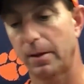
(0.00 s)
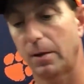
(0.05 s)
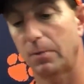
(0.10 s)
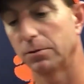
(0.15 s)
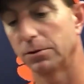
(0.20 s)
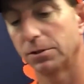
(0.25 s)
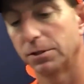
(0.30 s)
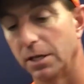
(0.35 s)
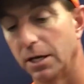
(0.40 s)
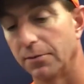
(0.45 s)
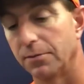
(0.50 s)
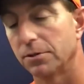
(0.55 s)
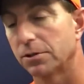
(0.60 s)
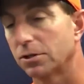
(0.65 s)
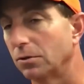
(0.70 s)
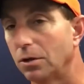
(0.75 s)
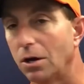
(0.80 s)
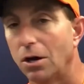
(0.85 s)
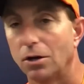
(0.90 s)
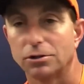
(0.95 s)
was the difference.
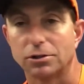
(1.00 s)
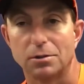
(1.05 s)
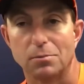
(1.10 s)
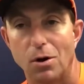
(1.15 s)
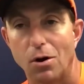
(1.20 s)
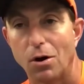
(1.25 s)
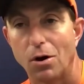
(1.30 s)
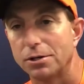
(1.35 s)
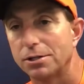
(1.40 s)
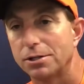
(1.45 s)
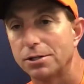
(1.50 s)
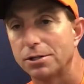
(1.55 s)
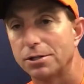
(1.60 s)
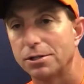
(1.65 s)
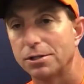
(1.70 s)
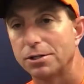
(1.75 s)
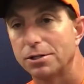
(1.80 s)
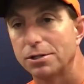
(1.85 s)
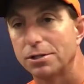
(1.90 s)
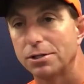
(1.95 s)
So lost the margin,
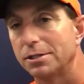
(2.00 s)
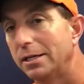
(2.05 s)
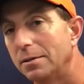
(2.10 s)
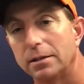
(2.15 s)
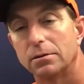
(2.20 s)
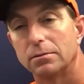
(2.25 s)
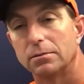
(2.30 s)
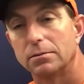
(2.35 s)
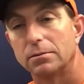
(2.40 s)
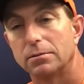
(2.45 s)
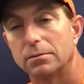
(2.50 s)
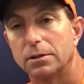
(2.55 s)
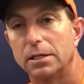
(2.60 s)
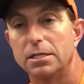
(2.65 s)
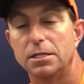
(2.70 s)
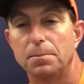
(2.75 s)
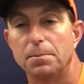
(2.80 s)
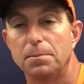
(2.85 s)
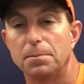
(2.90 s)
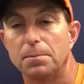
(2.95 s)
didn't make
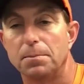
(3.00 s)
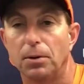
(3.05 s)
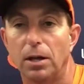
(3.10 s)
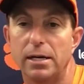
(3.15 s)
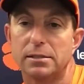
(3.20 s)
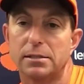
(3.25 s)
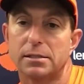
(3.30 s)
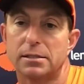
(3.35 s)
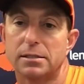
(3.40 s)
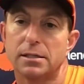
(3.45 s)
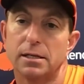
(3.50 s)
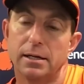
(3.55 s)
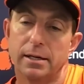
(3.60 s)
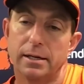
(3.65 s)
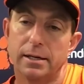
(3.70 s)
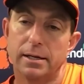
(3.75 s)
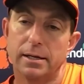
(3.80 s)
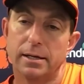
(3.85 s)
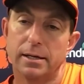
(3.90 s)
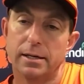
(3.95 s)
the easy plays.